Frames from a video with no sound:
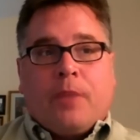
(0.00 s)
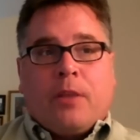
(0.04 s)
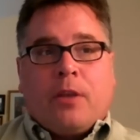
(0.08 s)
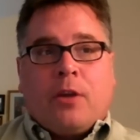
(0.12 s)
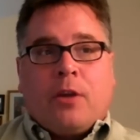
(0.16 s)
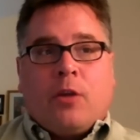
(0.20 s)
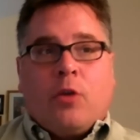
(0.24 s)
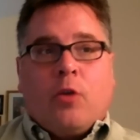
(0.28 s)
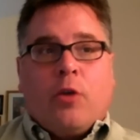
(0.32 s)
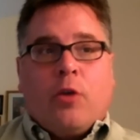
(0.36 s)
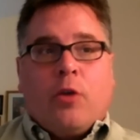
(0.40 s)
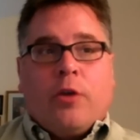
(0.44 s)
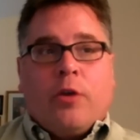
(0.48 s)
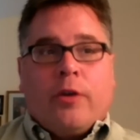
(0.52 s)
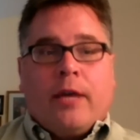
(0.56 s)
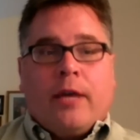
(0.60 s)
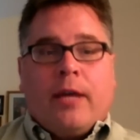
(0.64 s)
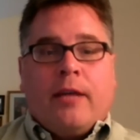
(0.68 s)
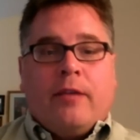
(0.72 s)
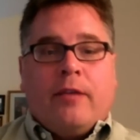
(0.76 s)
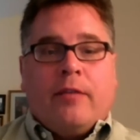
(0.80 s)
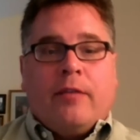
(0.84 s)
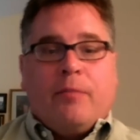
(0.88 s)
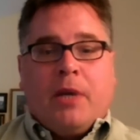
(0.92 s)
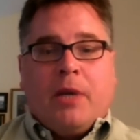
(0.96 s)
court
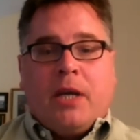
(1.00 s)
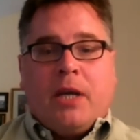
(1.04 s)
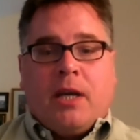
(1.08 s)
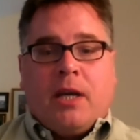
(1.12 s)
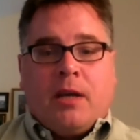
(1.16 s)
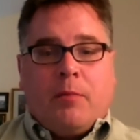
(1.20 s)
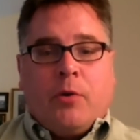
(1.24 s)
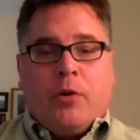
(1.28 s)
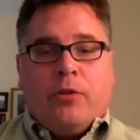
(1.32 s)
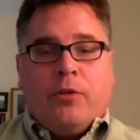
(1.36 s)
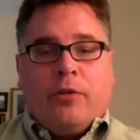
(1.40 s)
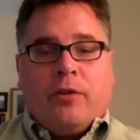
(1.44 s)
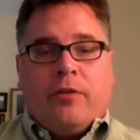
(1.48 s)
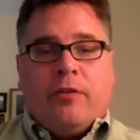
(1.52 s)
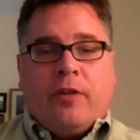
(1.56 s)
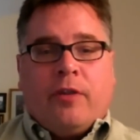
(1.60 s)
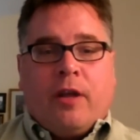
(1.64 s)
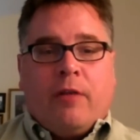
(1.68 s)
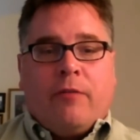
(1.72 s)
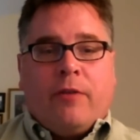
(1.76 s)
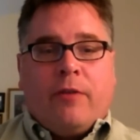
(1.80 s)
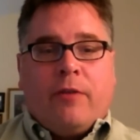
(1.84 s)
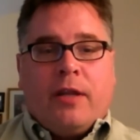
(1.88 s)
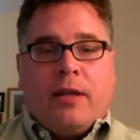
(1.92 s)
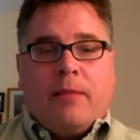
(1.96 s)
then puts
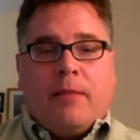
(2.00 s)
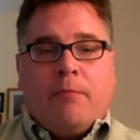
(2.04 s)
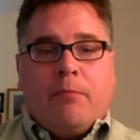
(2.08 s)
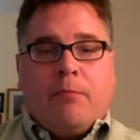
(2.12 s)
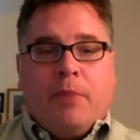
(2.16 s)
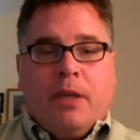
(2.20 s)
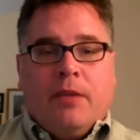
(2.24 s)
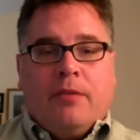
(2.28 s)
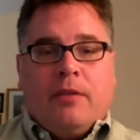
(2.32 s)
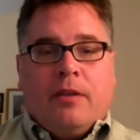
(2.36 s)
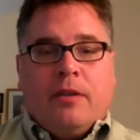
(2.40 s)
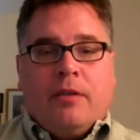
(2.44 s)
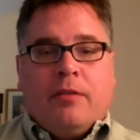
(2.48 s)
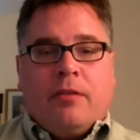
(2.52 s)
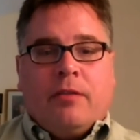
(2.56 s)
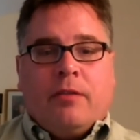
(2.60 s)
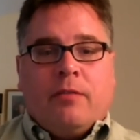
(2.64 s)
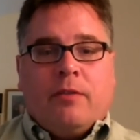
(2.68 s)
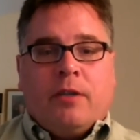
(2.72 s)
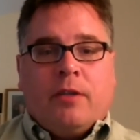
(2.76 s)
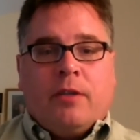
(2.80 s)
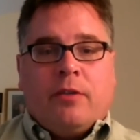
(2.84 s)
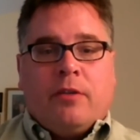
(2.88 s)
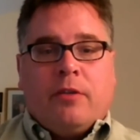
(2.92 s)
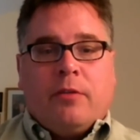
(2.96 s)
itself in the business
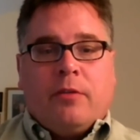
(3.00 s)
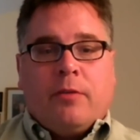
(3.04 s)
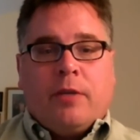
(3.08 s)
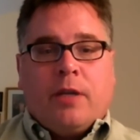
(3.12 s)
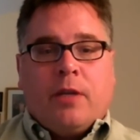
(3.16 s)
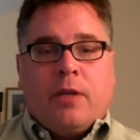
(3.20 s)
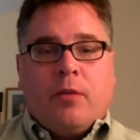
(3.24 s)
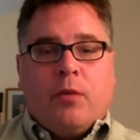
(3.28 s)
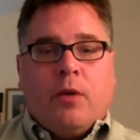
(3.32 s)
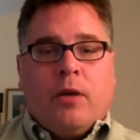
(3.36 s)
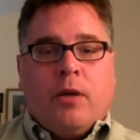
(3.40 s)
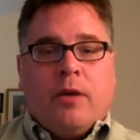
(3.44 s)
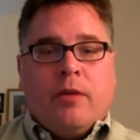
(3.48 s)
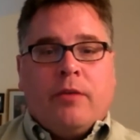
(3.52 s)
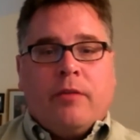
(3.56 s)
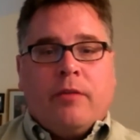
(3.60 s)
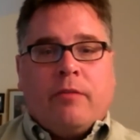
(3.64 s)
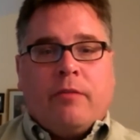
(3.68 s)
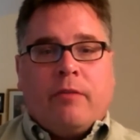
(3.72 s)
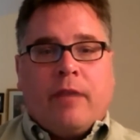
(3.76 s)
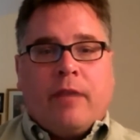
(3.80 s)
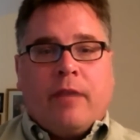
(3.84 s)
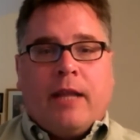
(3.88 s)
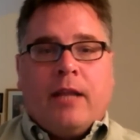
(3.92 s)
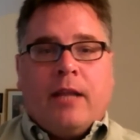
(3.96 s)
of determining what is a
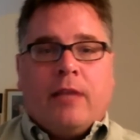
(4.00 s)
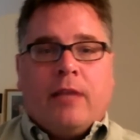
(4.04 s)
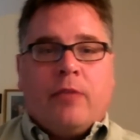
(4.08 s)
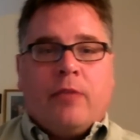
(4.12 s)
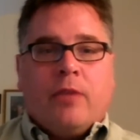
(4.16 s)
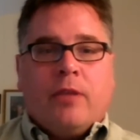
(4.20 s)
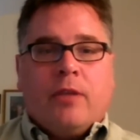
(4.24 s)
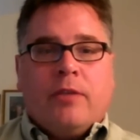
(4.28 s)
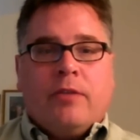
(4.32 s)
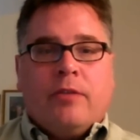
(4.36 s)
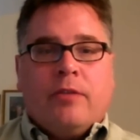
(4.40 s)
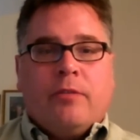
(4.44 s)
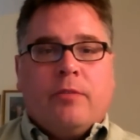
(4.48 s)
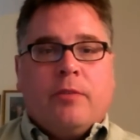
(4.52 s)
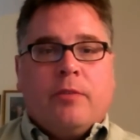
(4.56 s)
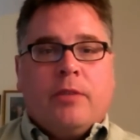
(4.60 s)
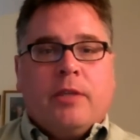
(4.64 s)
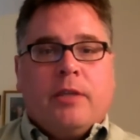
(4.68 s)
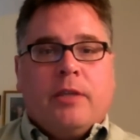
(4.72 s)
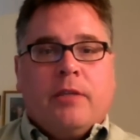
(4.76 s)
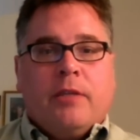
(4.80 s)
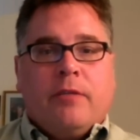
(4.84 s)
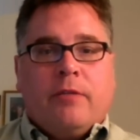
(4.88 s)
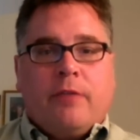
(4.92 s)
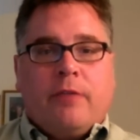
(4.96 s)
valid religious
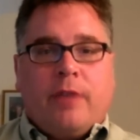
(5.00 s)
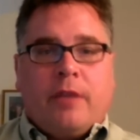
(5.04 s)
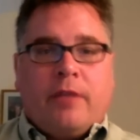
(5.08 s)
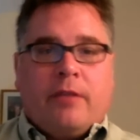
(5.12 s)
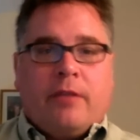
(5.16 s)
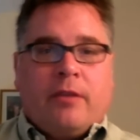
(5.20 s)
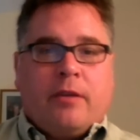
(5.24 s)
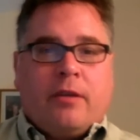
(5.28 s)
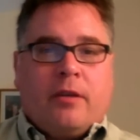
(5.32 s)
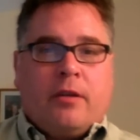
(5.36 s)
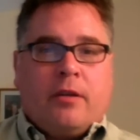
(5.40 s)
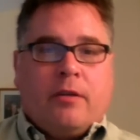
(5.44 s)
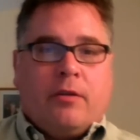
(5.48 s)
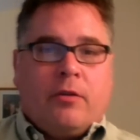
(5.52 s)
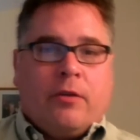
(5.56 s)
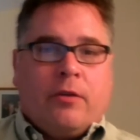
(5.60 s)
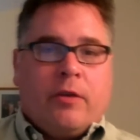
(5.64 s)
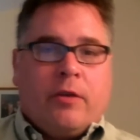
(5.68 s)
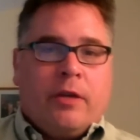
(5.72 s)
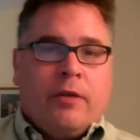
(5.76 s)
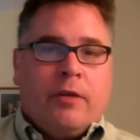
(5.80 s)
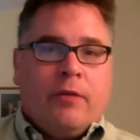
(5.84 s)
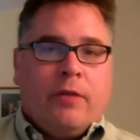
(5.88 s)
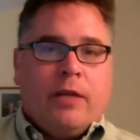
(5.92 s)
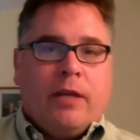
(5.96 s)
belief or an
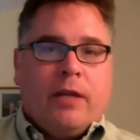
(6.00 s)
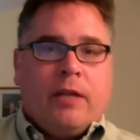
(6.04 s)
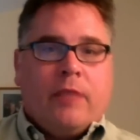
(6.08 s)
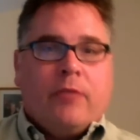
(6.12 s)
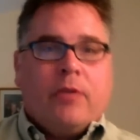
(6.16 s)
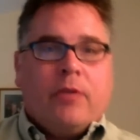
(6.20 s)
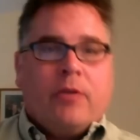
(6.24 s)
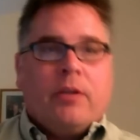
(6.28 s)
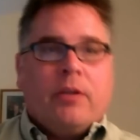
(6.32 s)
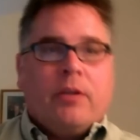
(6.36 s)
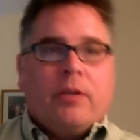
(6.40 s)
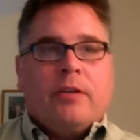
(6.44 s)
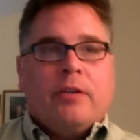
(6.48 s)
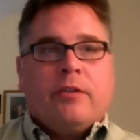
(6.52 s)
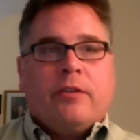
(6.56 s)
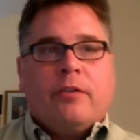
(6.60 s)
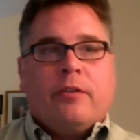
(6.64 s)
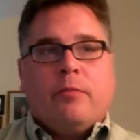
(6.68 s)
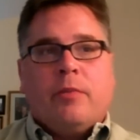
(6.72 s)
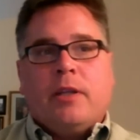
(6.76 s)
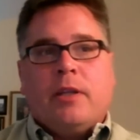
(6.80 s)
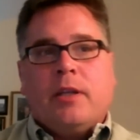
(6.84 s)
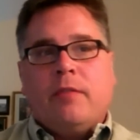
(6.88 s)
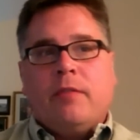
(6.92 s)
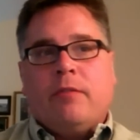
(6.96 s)
invalid religious
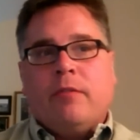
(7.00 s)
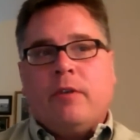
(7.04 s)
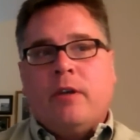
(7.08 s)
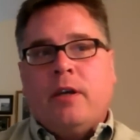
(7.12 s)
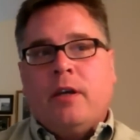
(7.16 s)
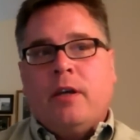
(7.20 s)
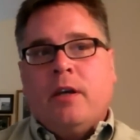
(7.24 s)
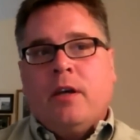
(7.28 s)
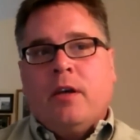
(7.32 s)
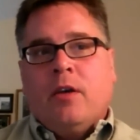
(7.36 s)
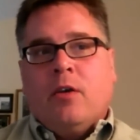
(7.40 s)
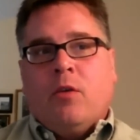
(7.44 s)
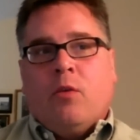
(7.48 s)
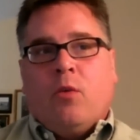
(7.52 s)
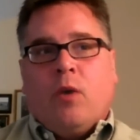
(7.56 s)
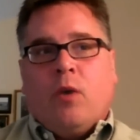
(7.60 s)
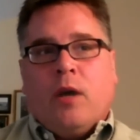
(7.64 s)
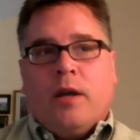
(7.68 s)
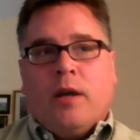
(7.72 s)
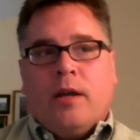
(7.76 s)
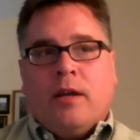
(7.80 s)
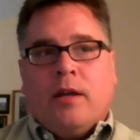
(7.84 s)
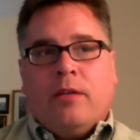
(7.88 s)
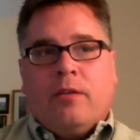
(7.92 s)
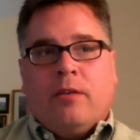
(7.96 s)
belief,
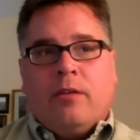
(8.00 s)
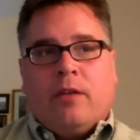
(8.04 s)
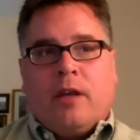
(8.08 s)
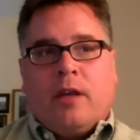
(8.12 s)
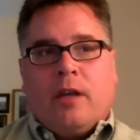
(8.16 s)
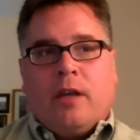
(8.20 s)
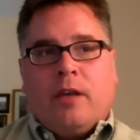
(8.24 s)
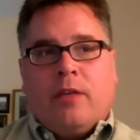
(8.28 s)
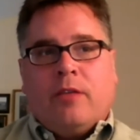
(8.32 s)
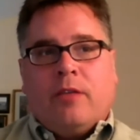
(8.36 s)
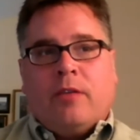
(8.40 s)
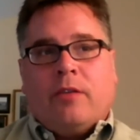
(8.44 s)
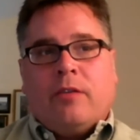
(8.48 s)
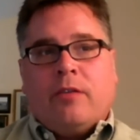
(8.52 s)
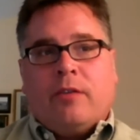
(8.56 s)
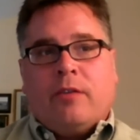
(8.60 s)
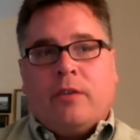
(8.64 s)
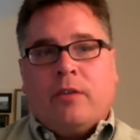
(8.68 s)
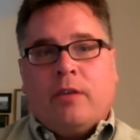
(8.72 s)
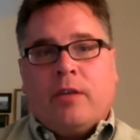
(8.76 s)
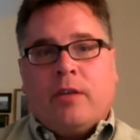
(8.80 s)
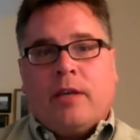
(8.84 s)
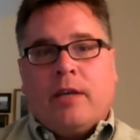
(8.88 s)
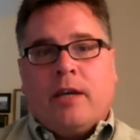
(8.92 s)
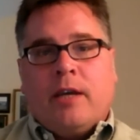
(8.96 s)
what is a
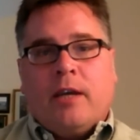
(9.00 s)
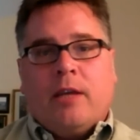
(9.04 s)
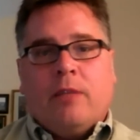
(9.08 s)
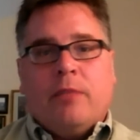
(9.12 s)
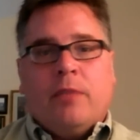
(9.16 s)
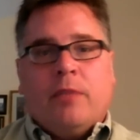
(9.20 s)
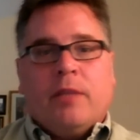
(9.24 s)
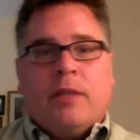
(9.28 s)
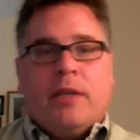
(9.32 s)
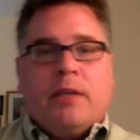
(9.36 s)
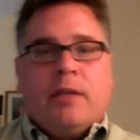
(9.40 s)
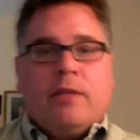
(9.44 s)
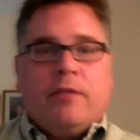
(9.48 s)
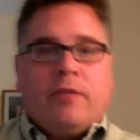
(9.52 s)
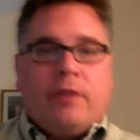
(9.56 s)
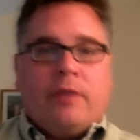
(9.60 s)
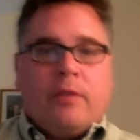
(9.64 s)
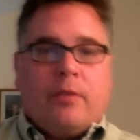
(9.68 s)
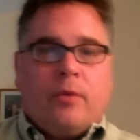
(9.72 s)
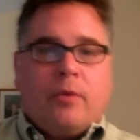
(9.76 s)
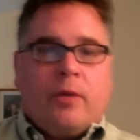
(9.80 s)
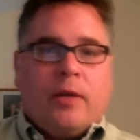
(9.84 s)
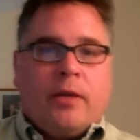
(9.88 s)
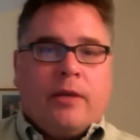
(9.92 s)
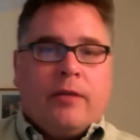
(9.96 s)
sincerely held belief,
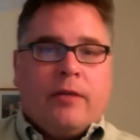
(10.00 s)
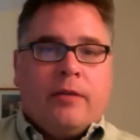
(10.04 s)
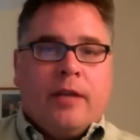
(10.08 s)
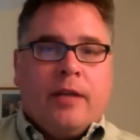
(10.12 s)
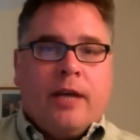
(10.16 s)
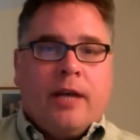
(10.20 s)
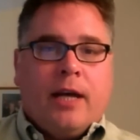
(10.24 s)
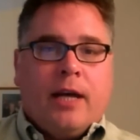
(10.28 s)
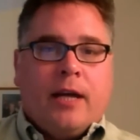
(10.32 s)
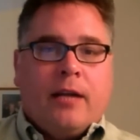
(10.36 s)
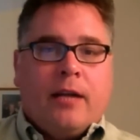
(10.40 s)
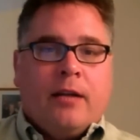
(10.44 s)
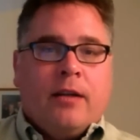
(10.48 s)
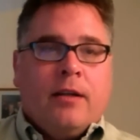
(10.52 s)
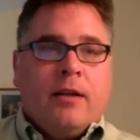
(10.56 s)
and what is not.